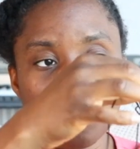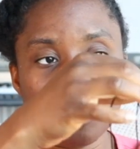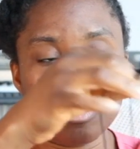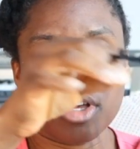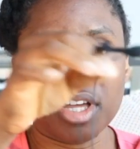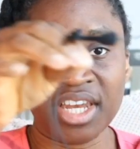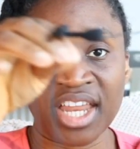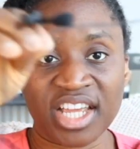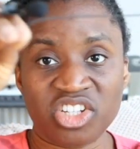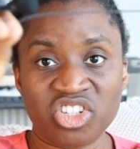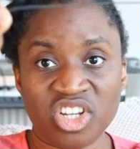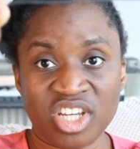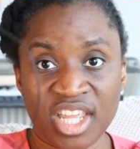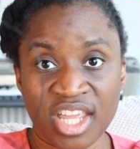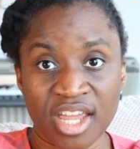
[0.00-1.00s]

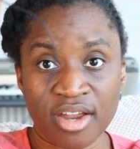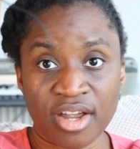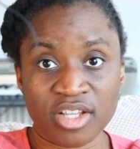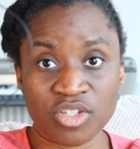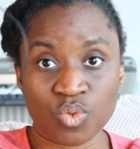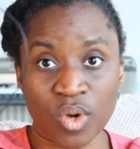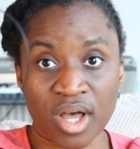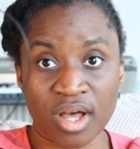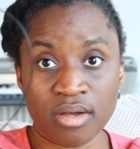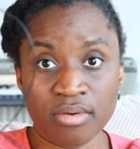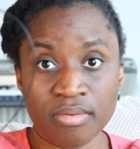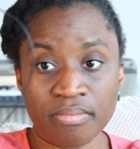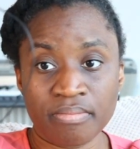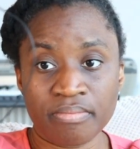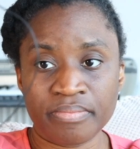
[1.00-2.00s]
connection here as well,
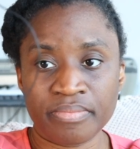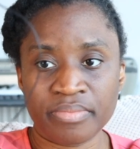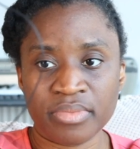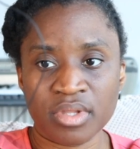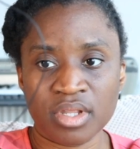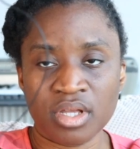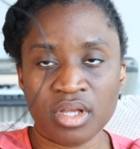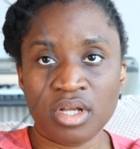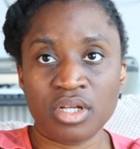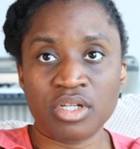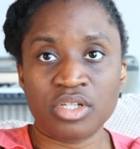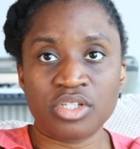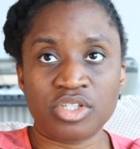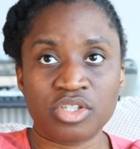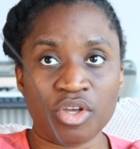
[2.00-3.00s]

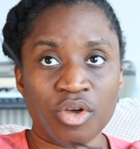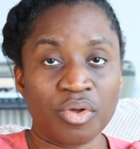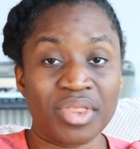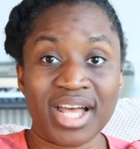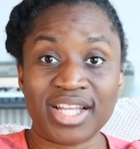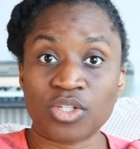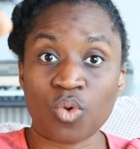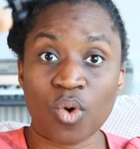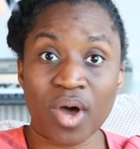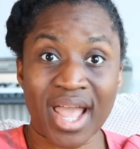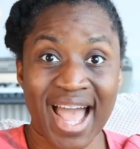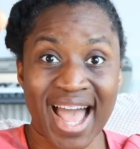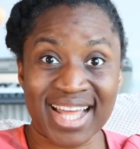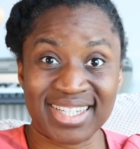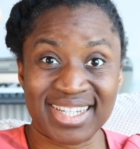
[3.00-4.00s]
so that's quite
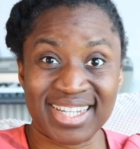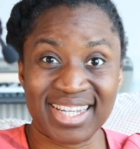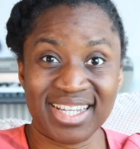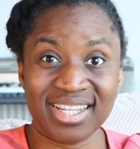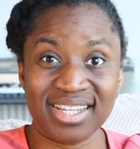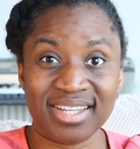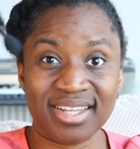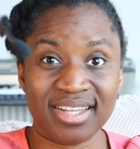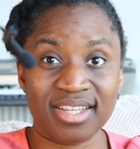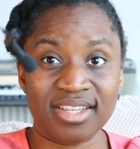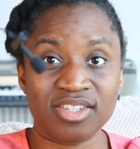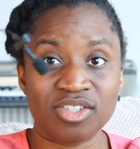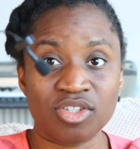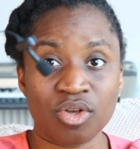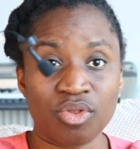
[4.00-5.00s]
handy.
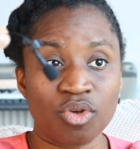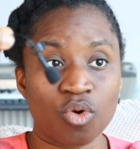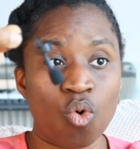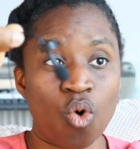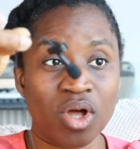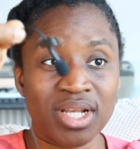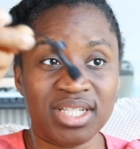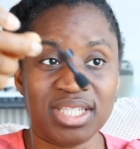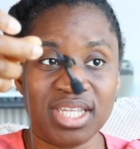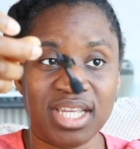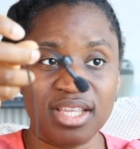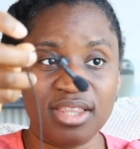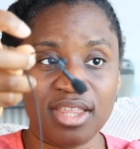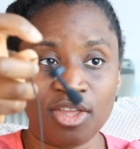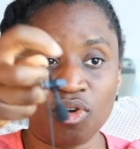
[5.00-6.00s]
So the
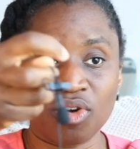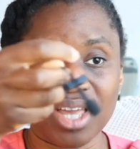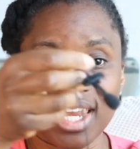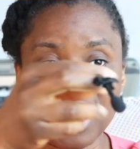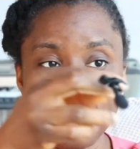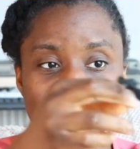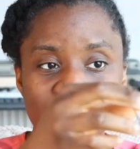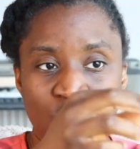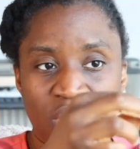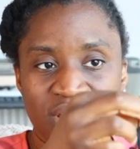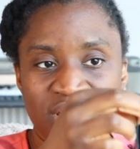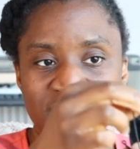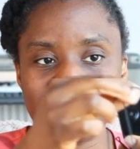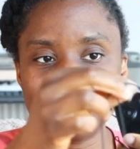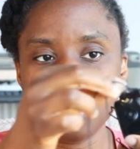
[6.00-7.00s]
quality that you're getting as well,
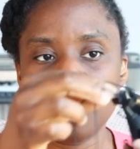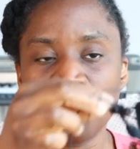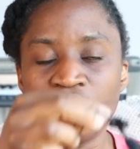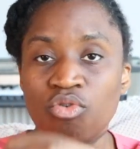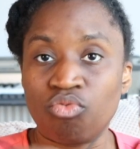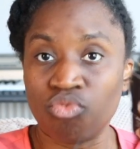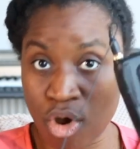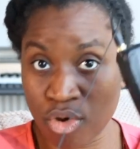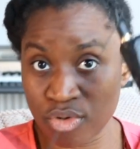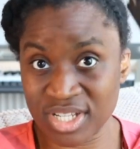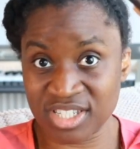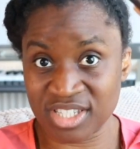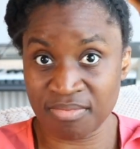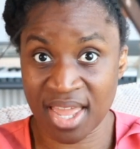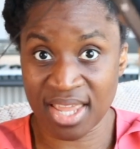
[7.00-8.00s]
it's Rode
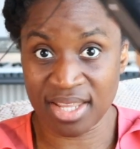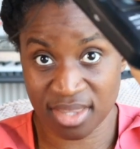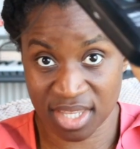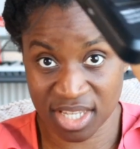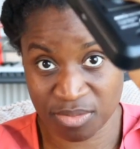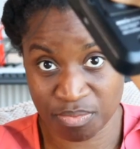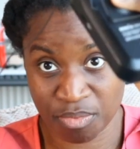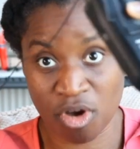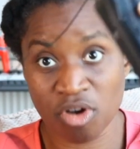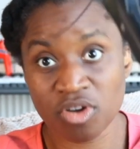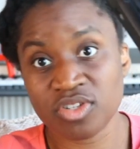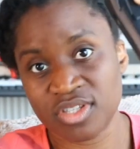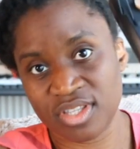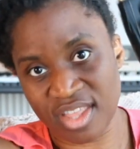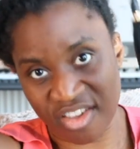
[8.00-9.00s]
has made this
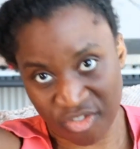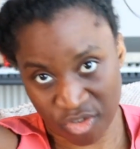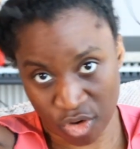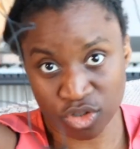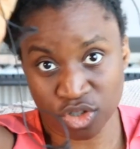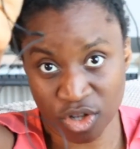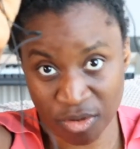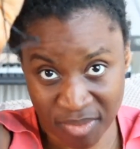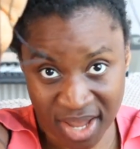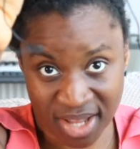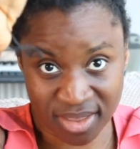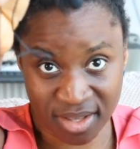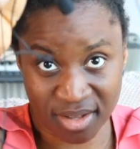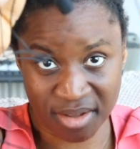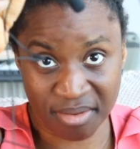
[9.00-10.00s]
box. They've also made
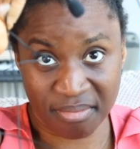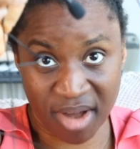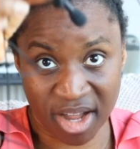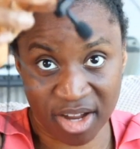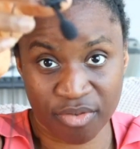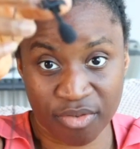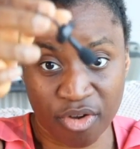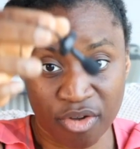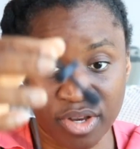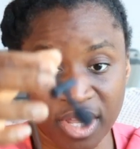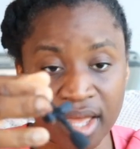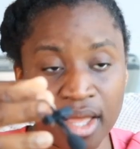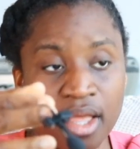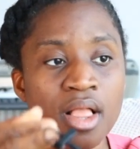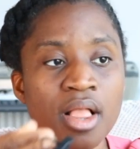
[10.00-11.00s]
the microphone
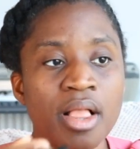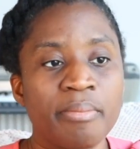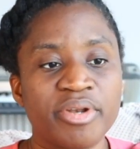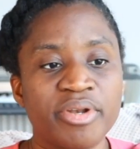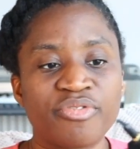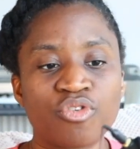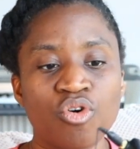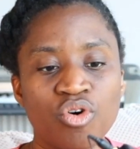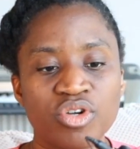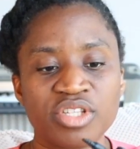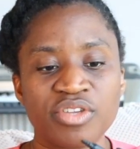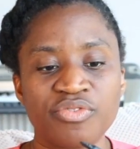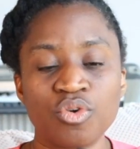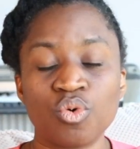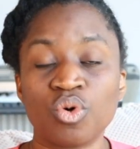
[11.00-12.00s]
here, but of course
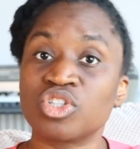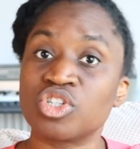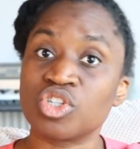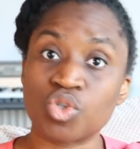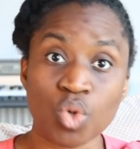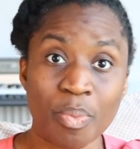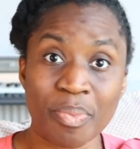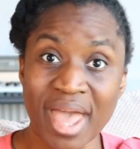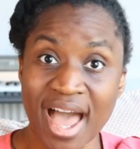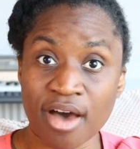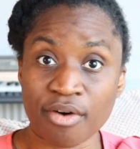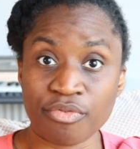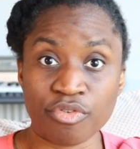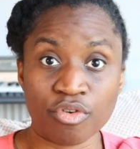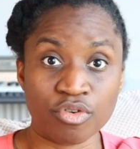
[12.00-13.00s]
if you want to swap it
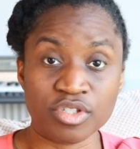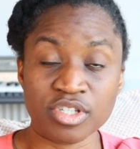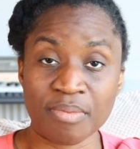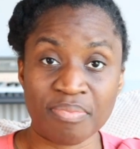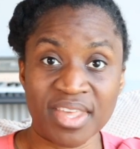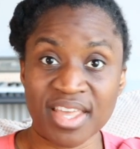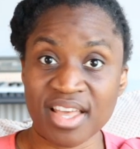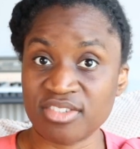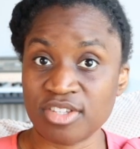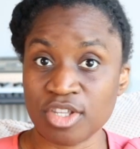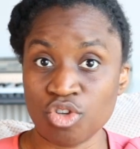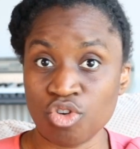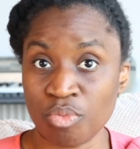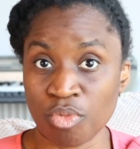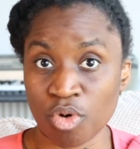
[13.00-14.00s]
out for something else that
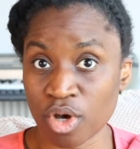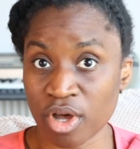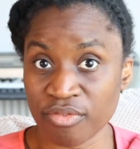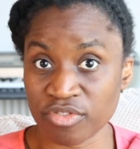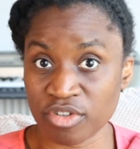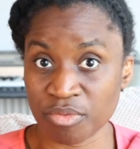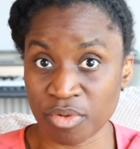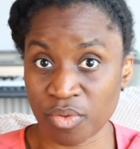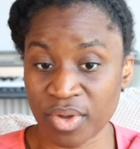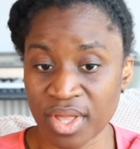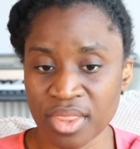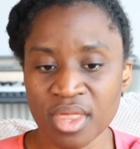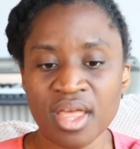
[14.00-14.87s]
you're more comfortable with,